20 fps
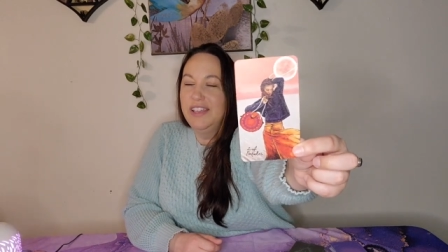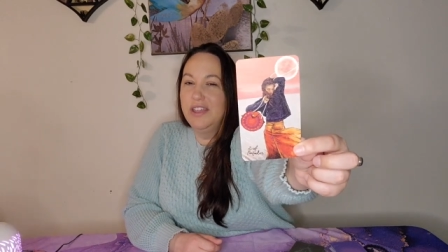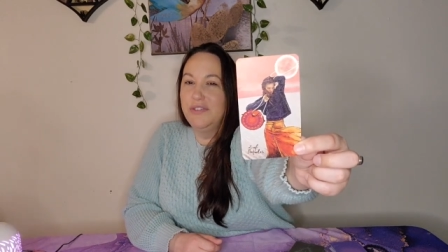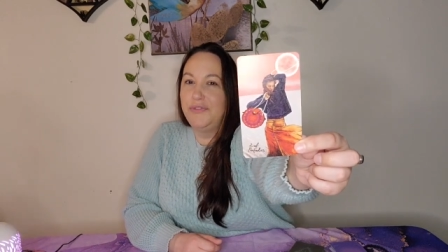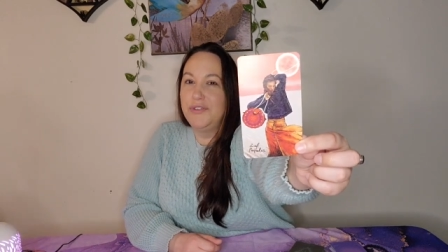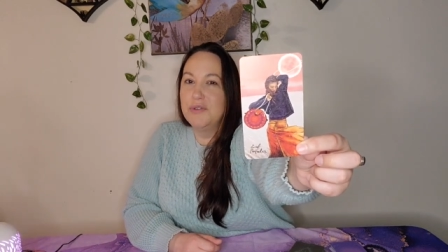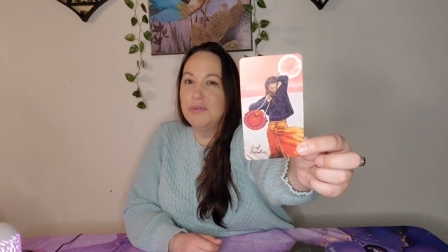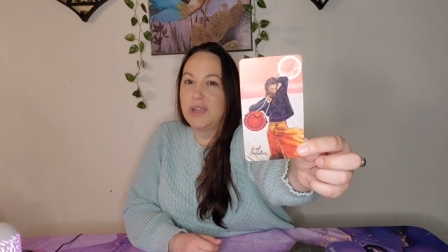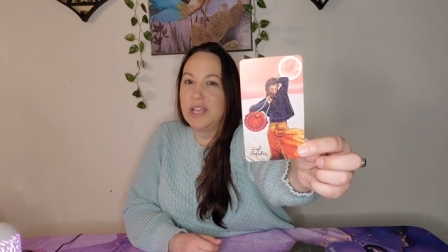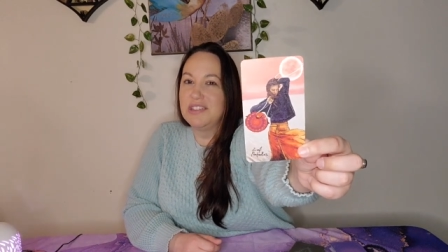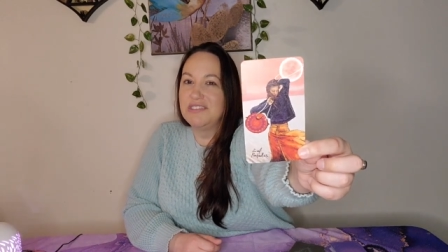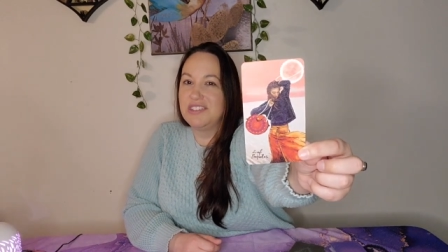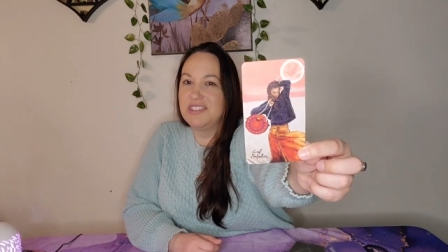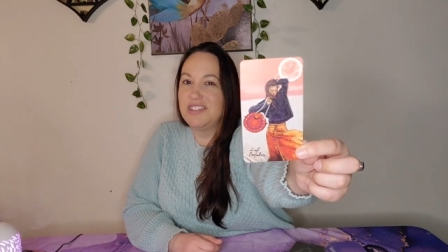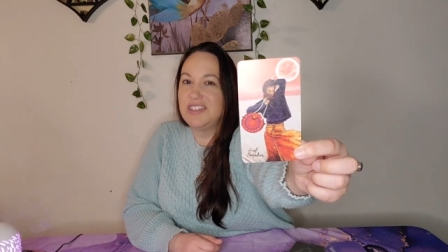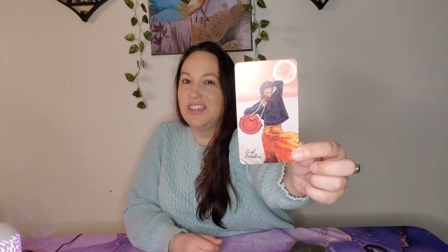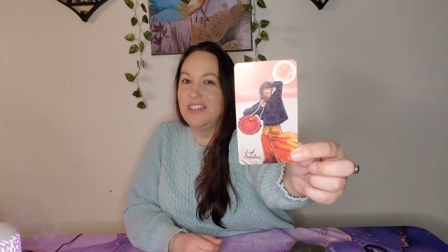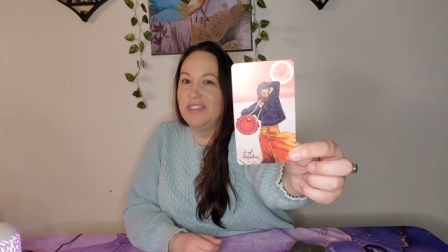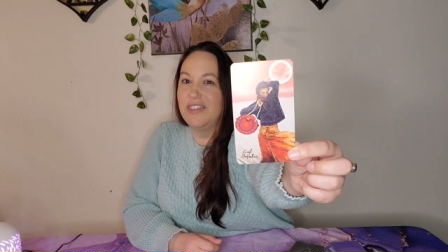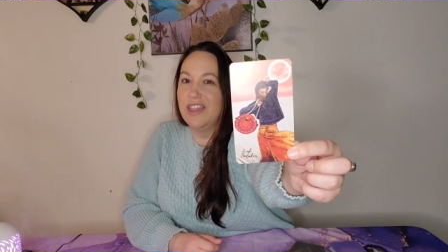If you can
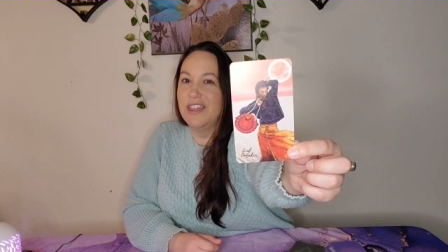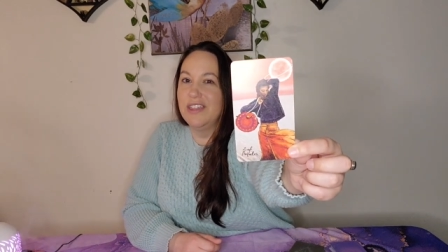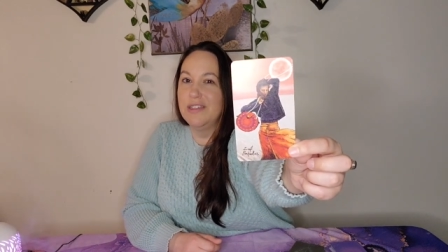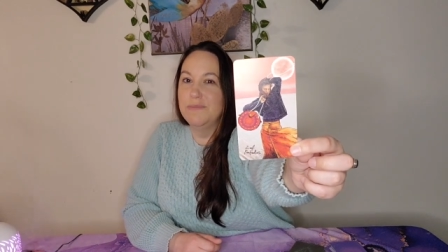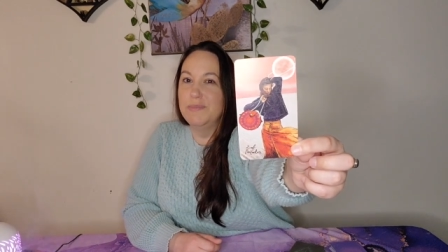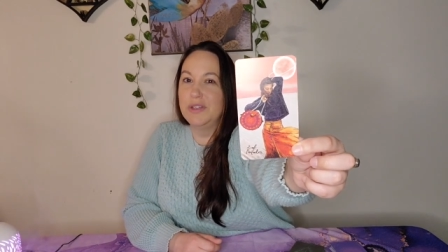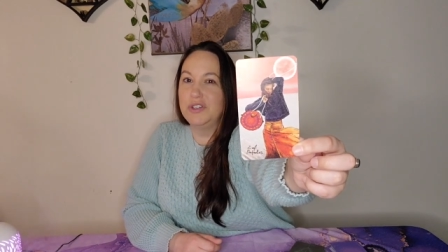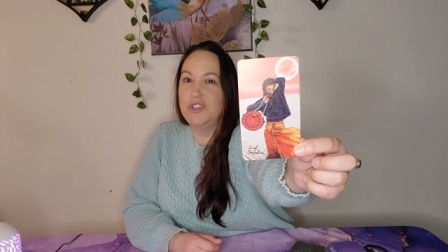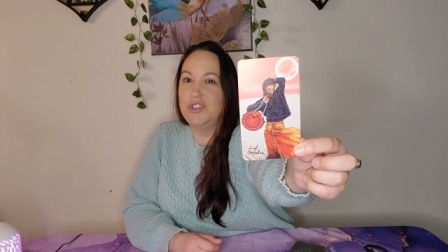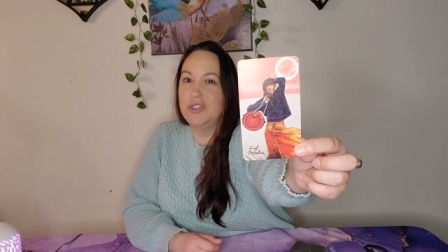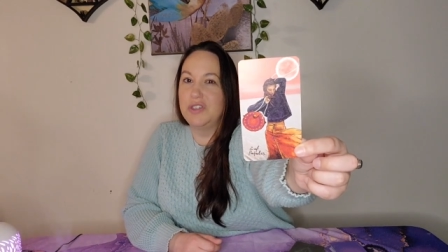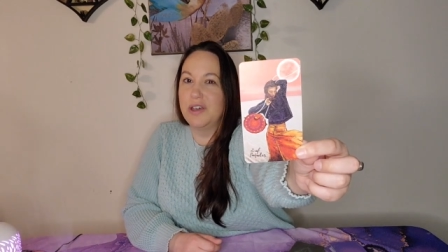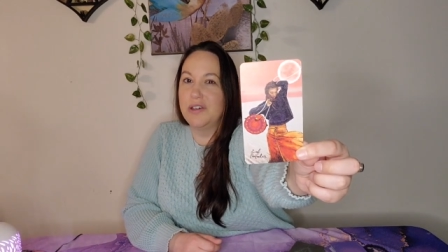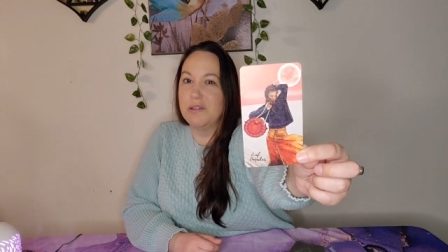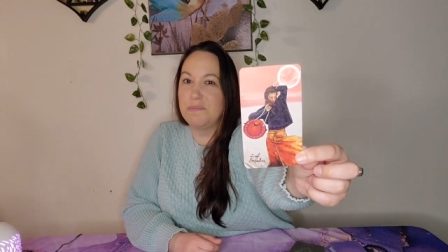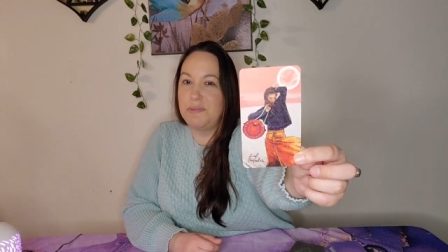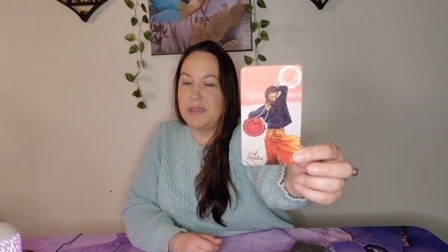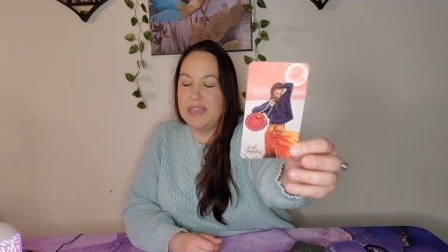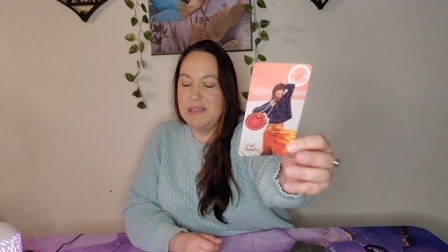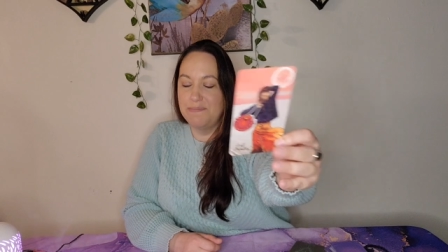see the image,
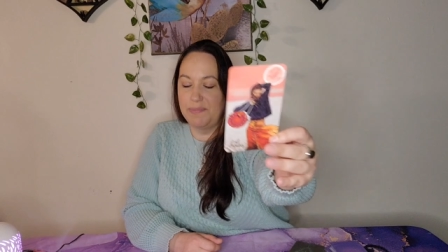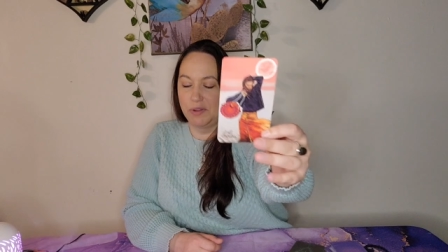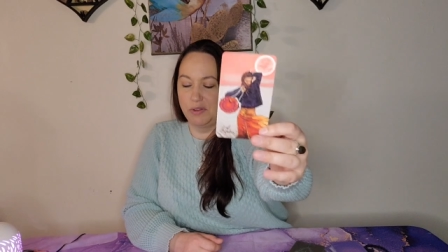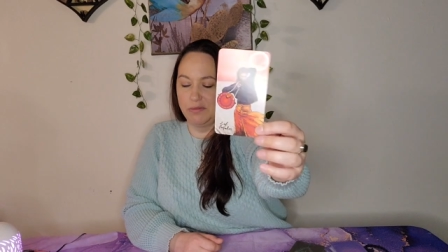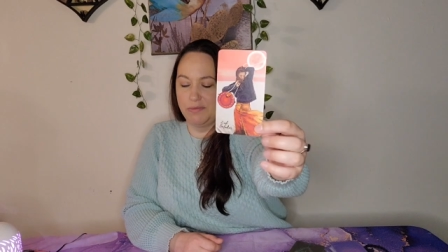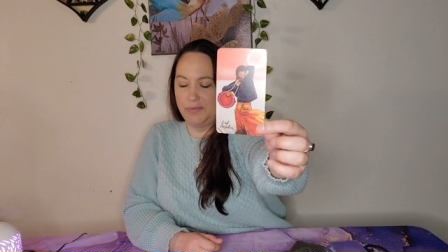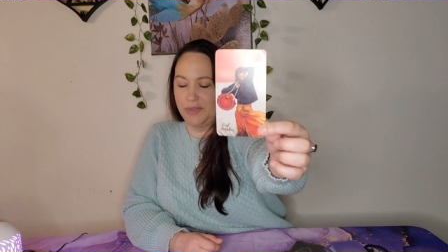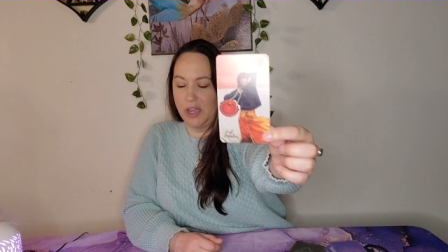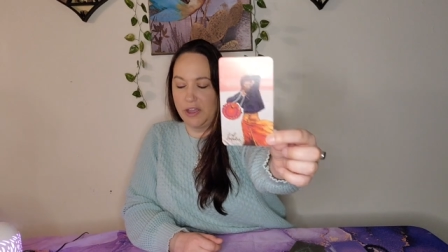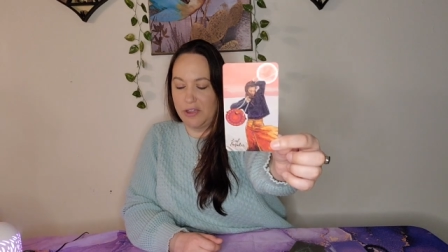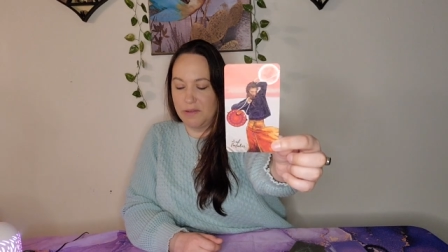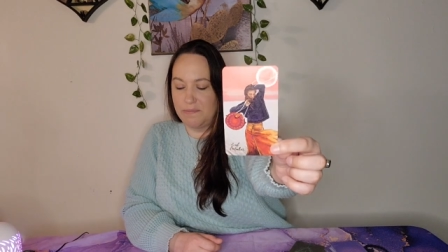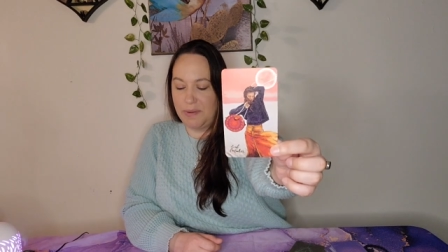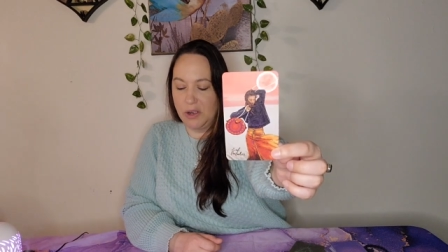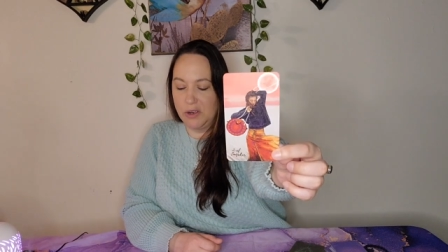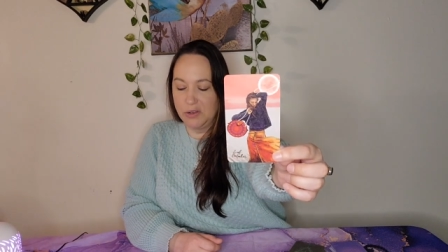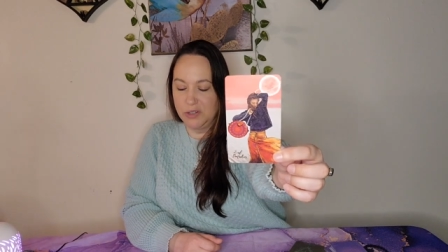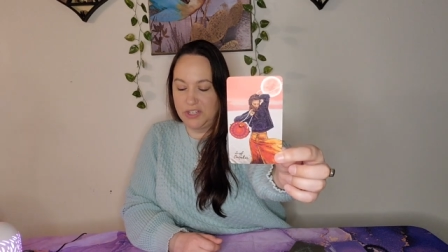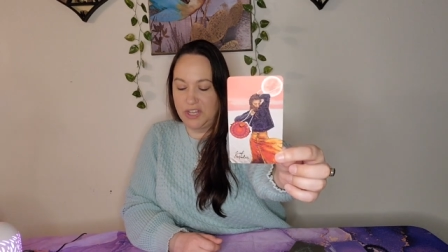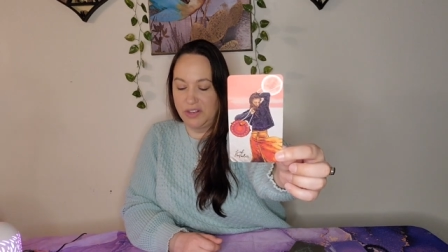the people, the
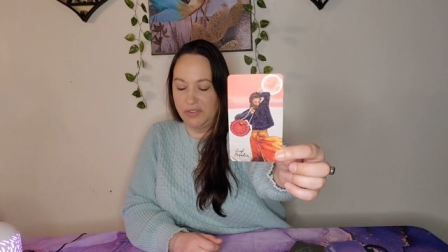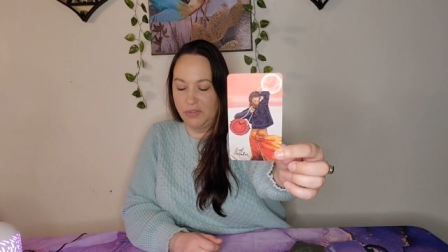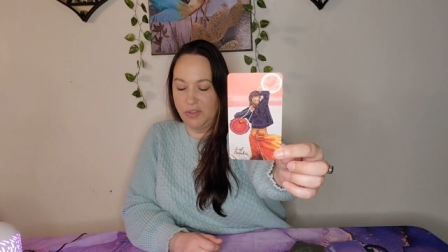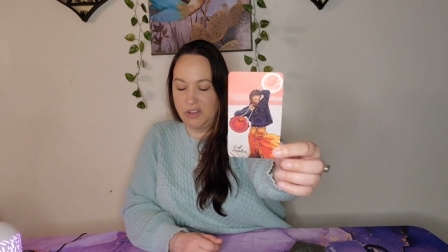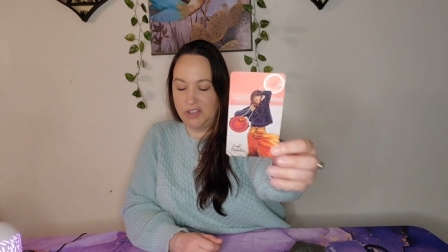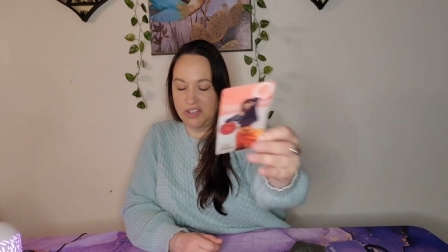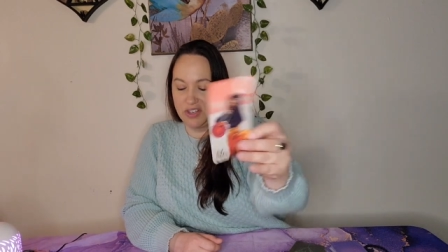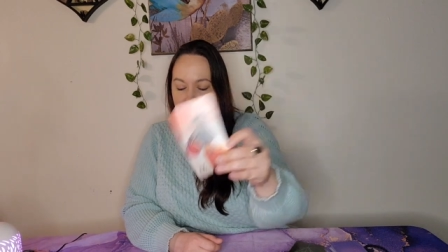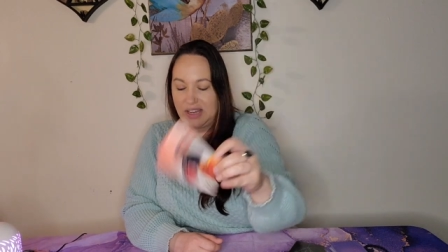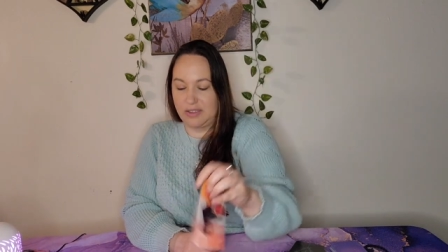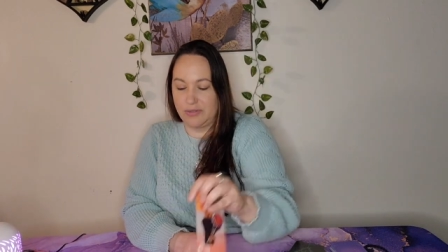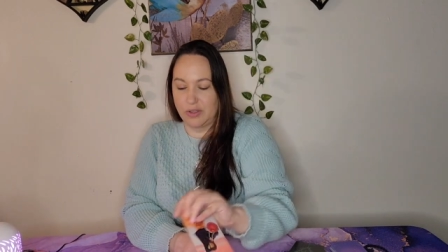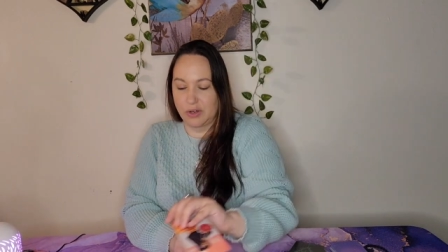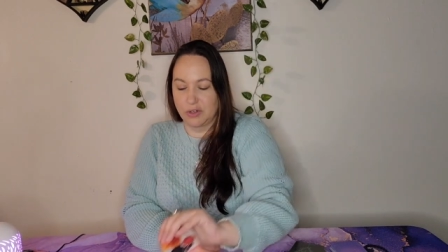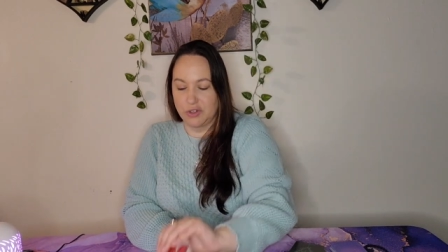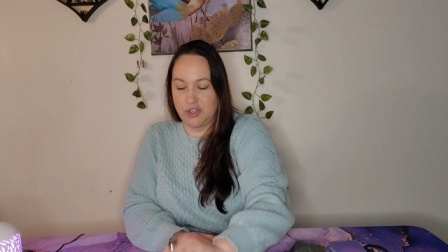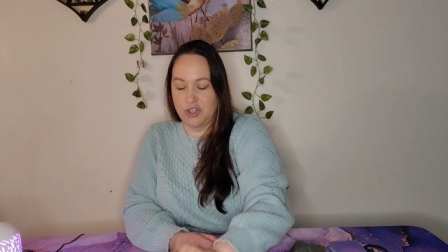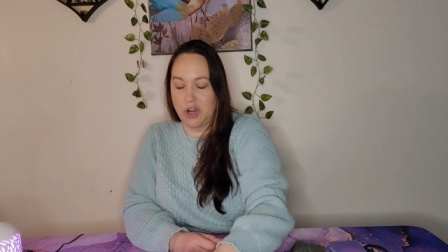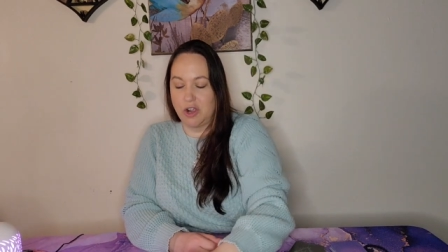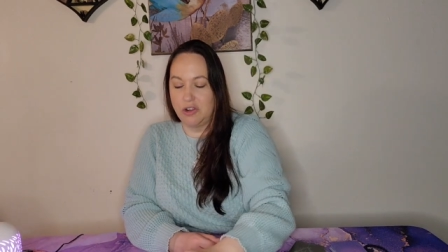person looks like
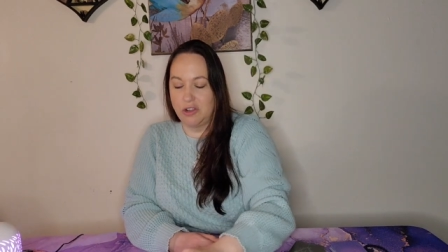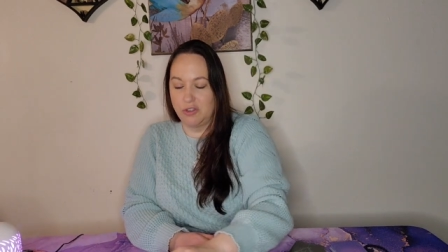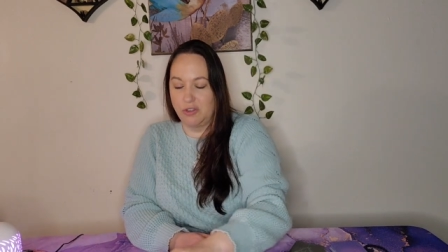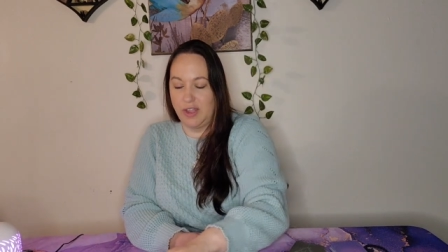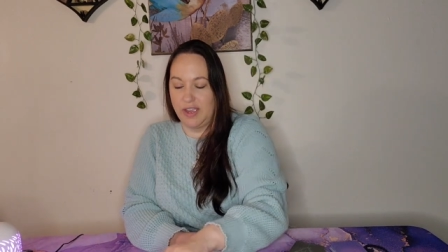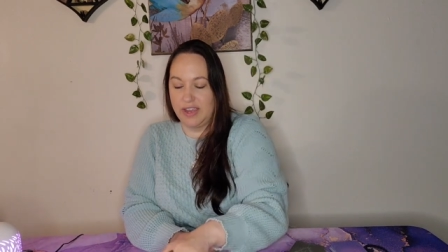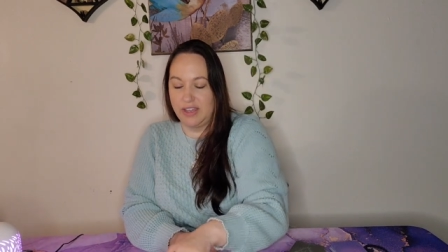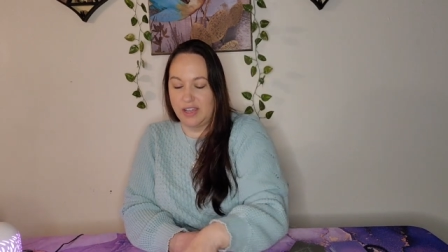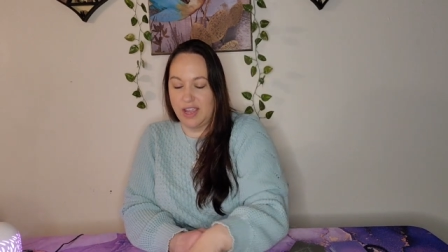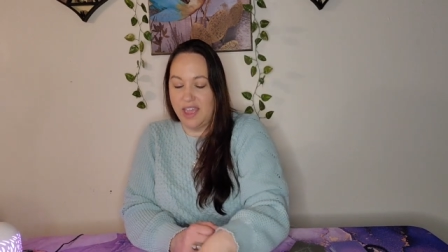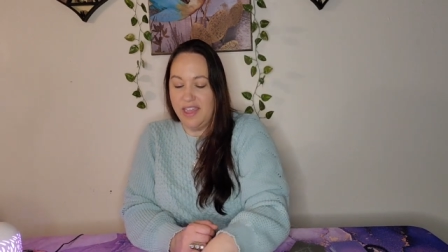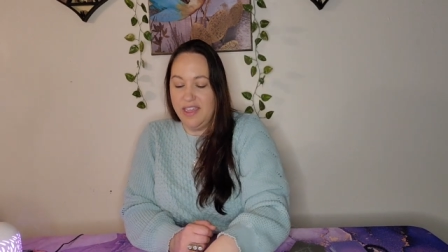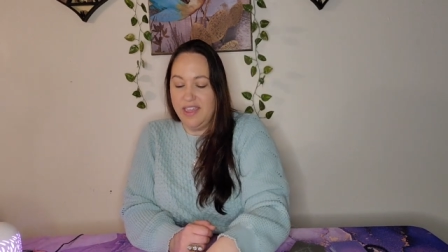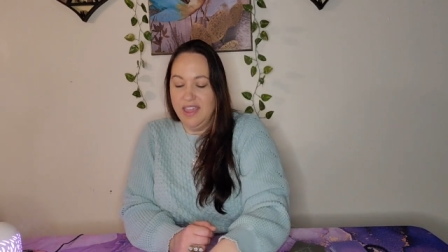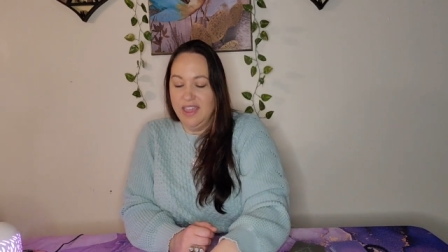they're juggling.